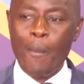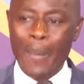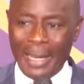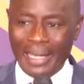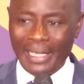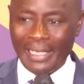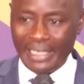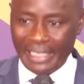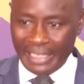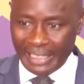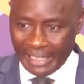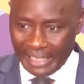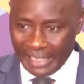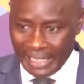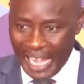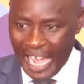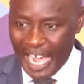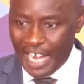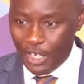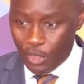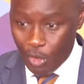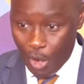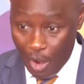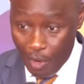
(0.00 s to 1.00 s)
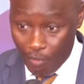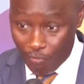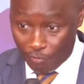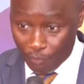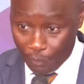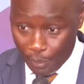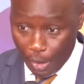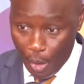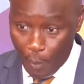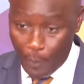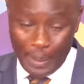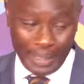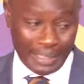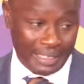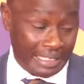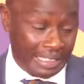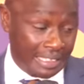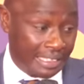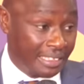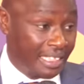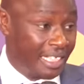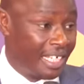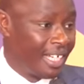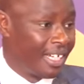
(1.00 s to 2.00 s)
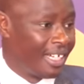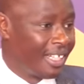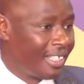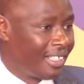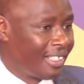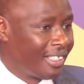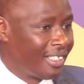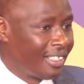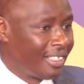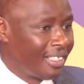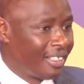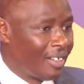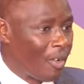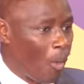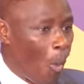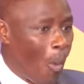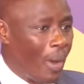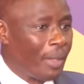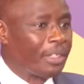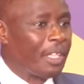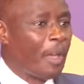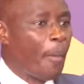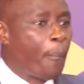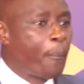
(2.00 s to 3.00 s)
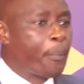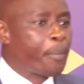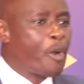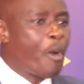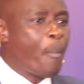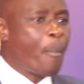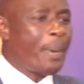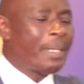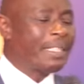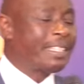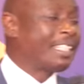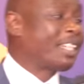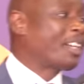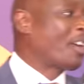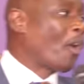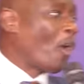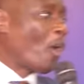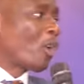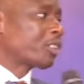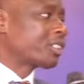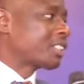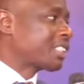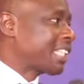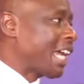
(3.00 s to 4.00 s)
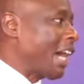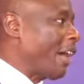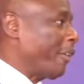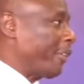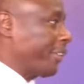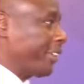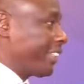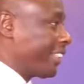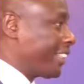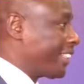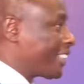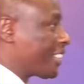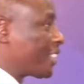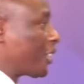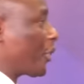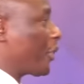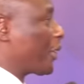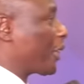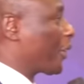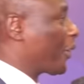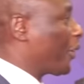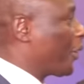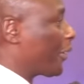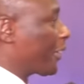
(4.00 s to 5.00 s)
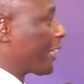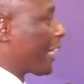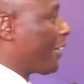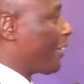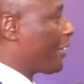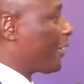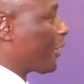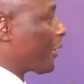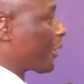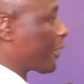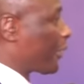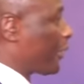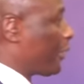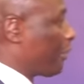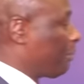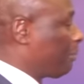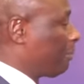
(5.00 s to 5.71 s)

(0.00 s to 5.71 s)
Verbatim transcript: moneyed and you have property. When the property goes down, she will go down also.